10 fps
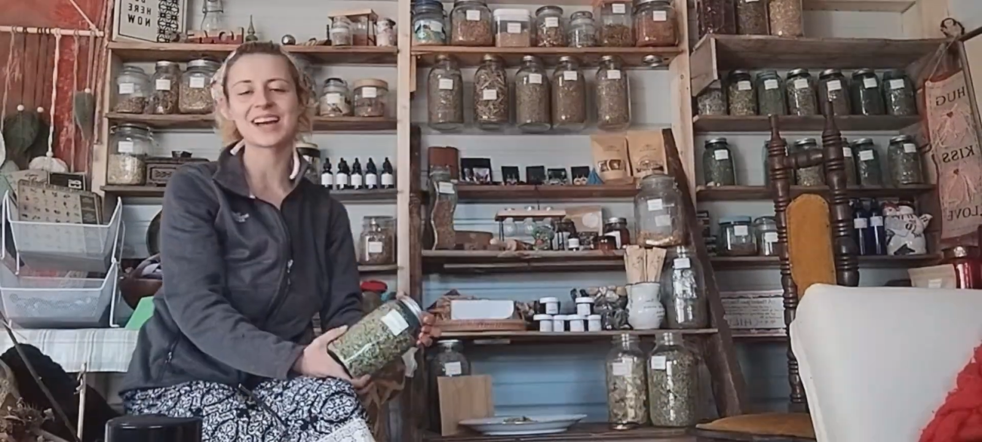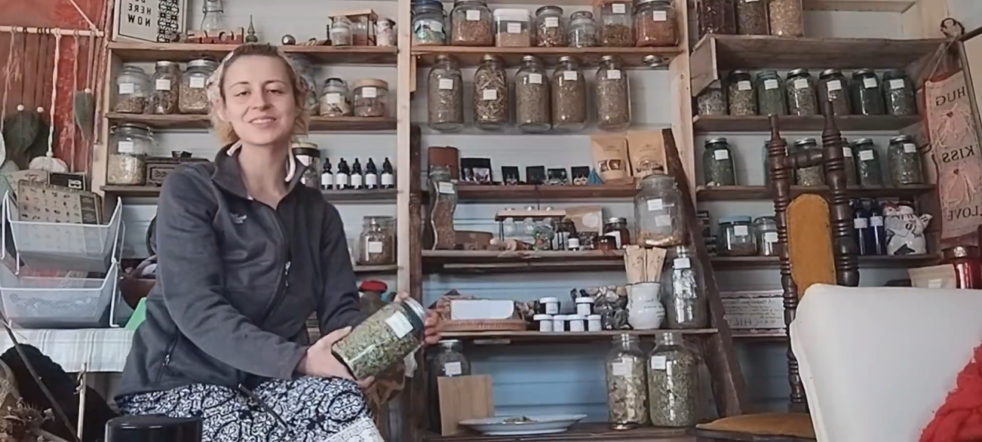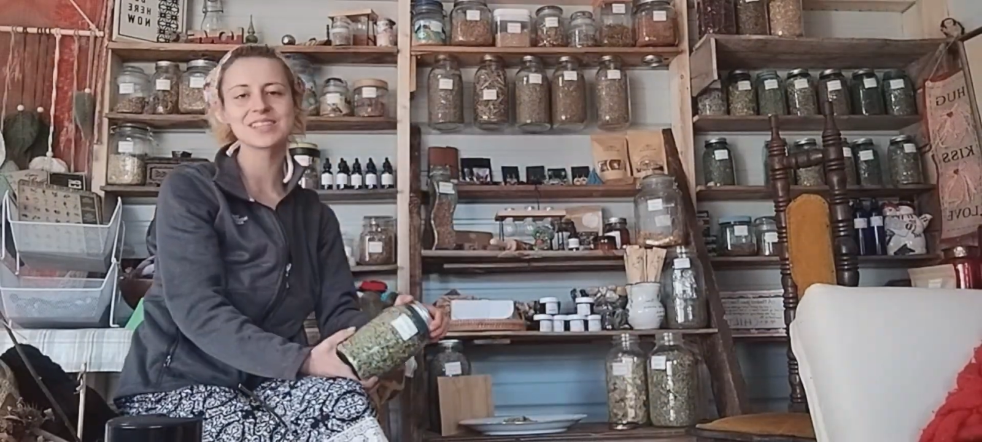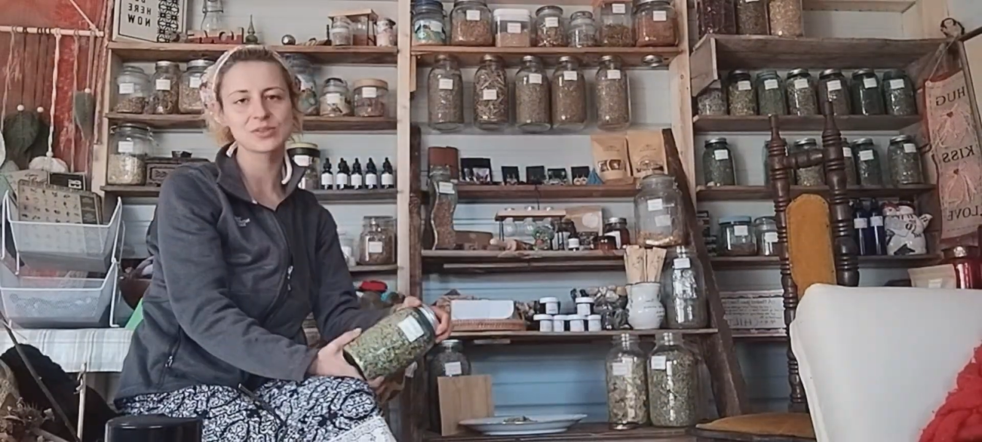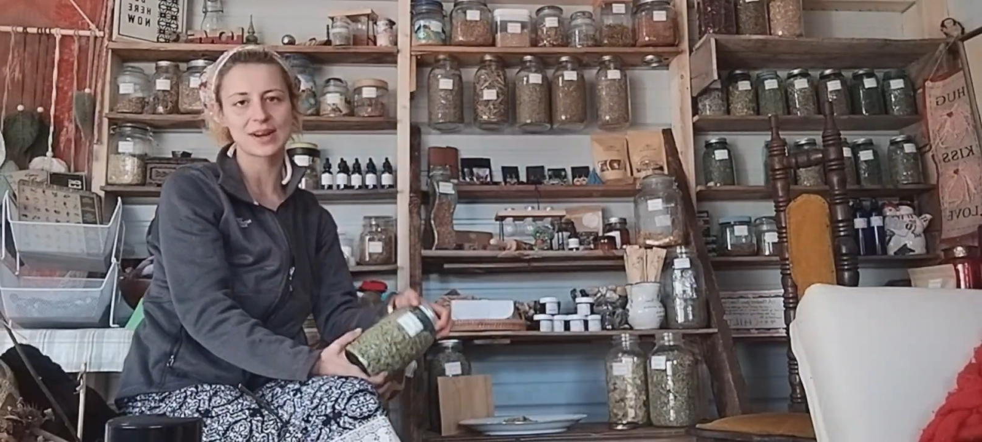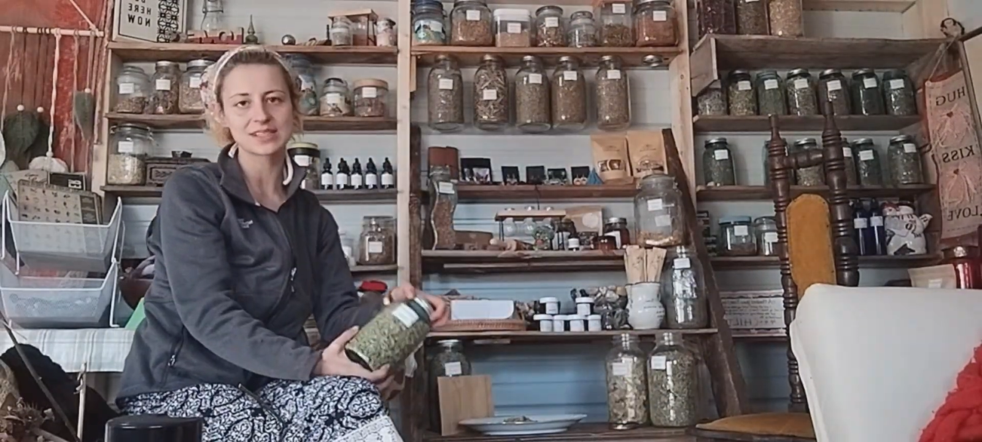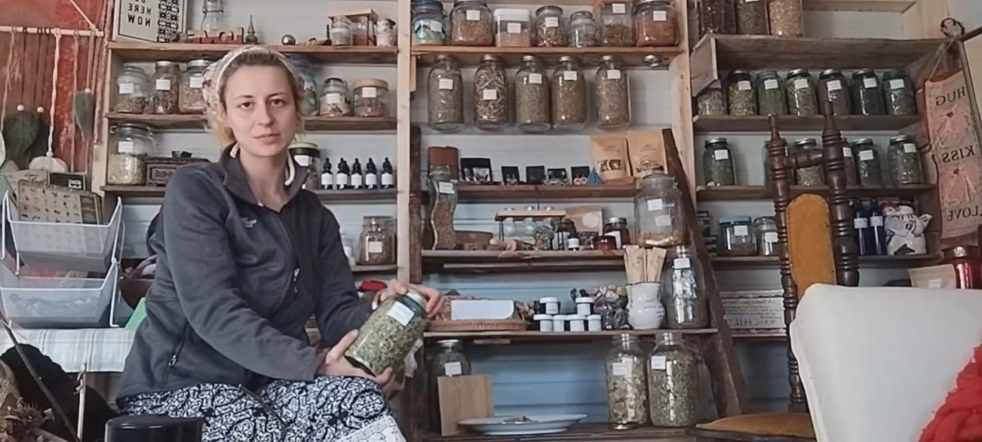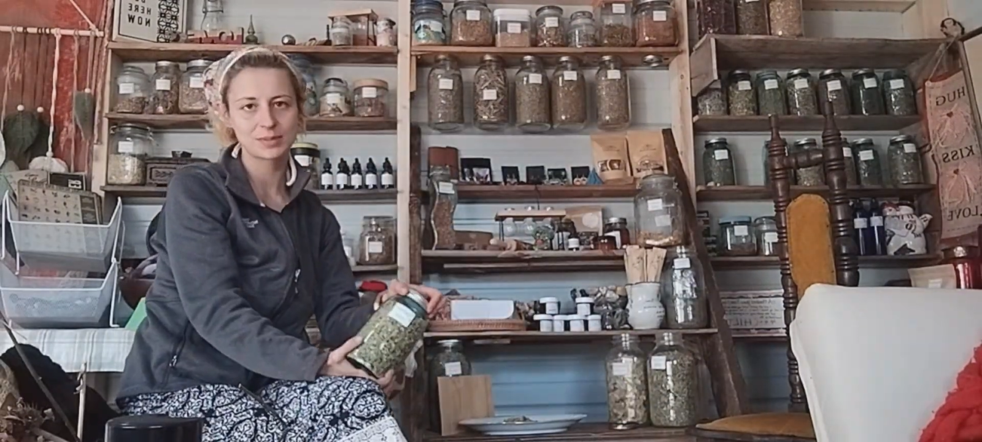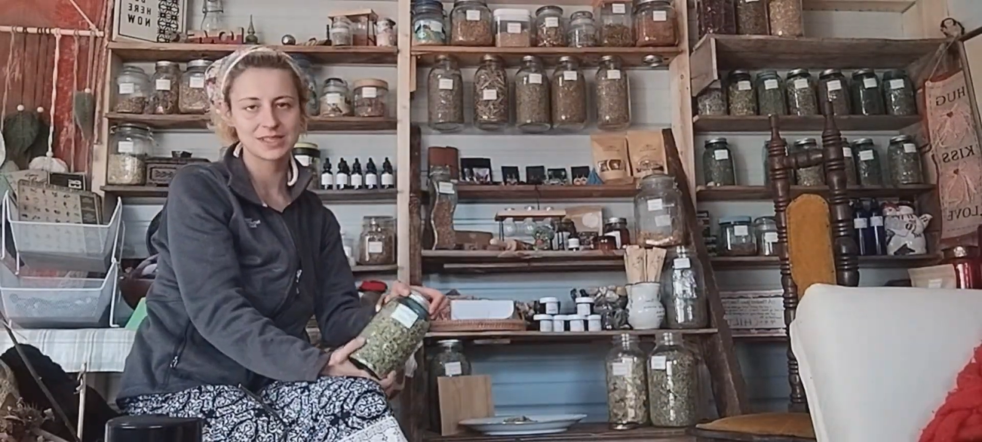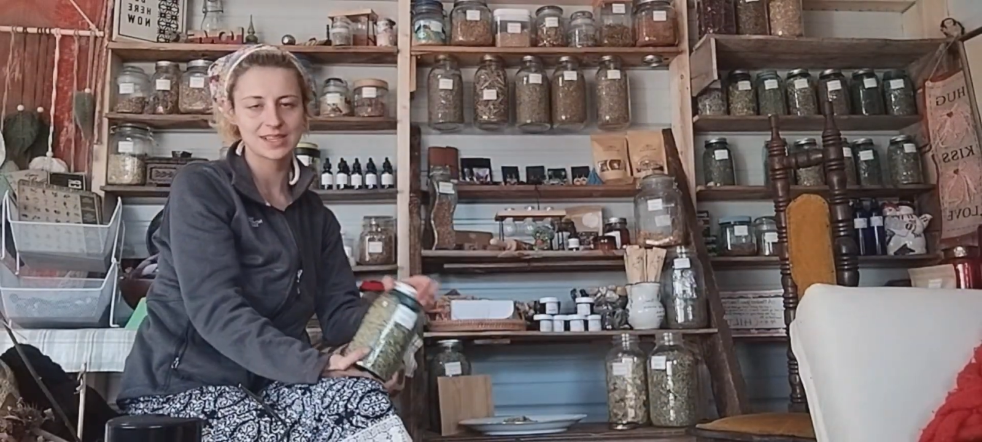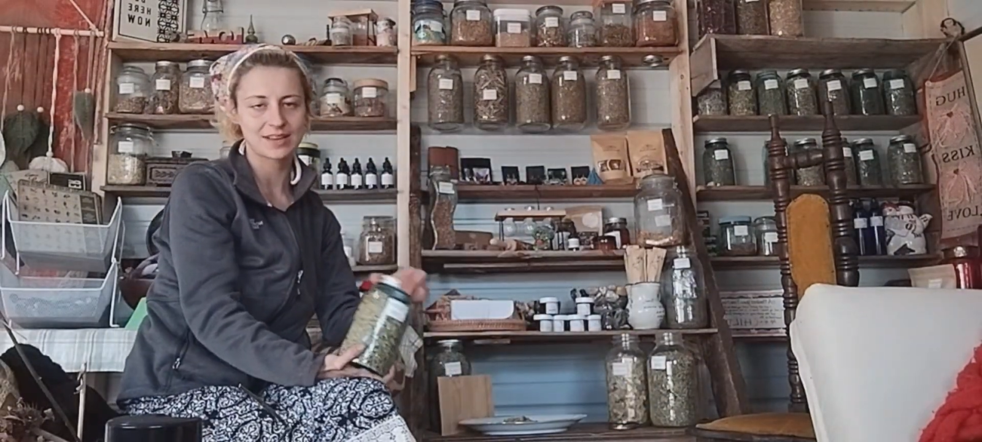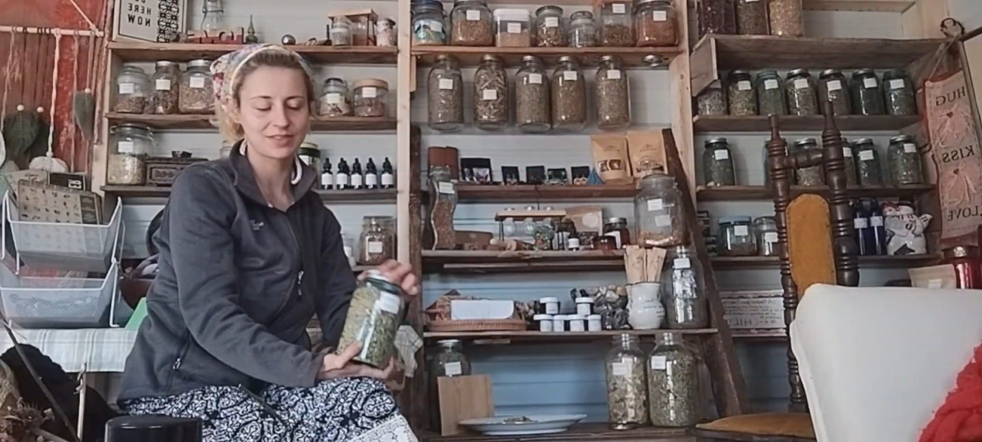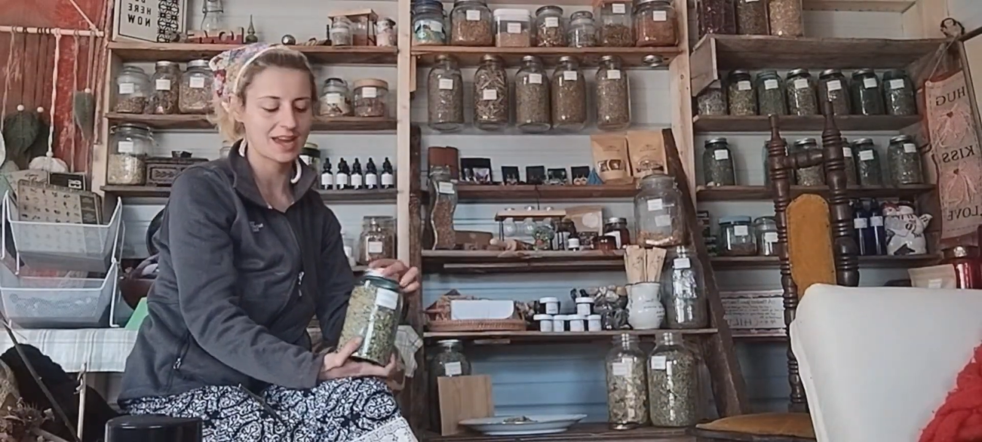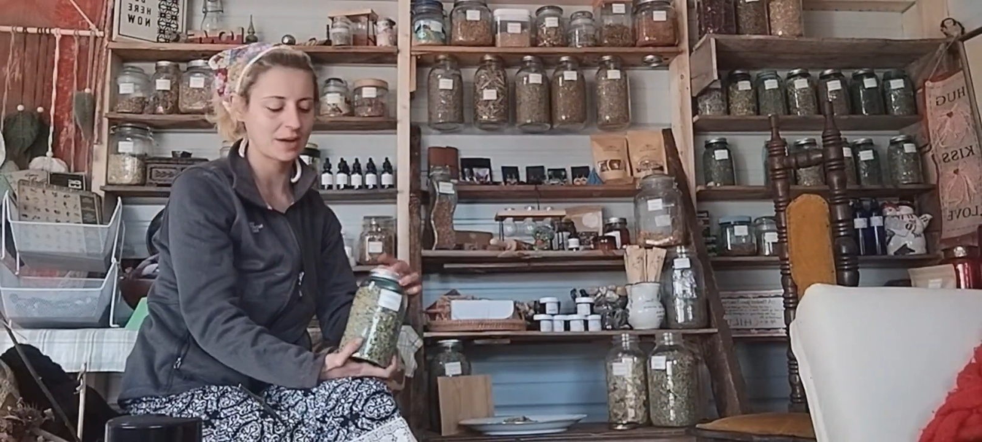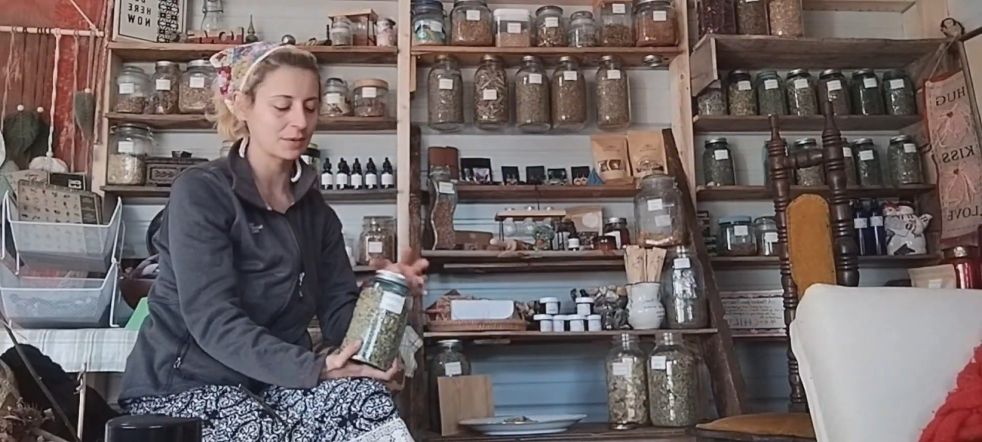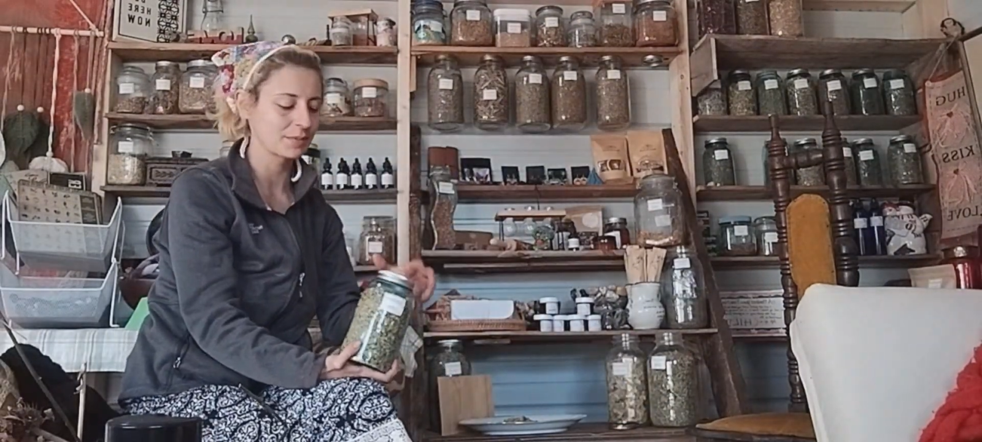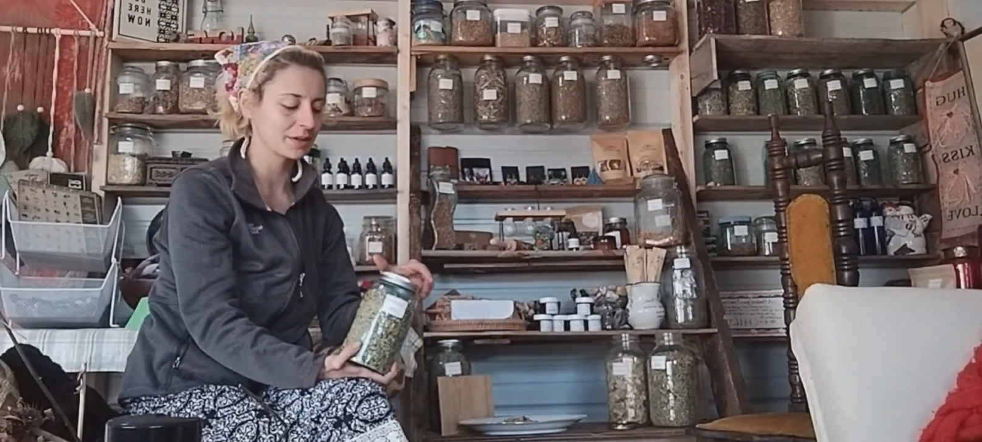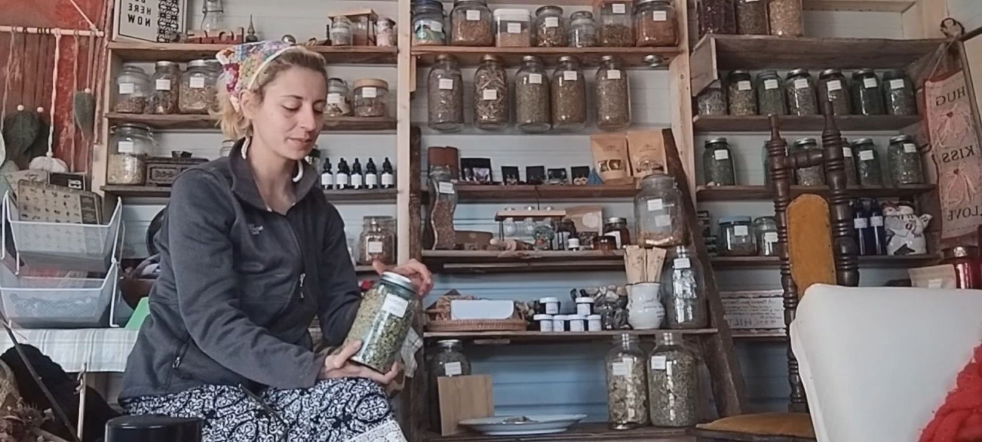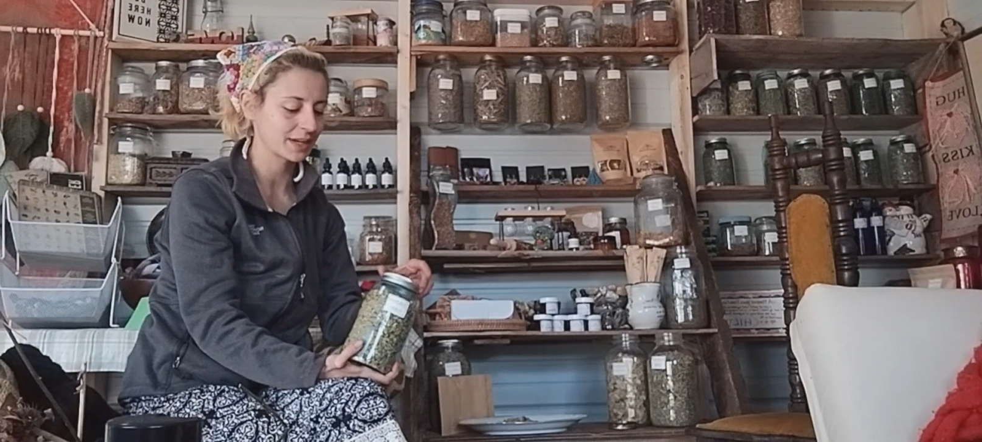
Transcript: of these recipes have chamomile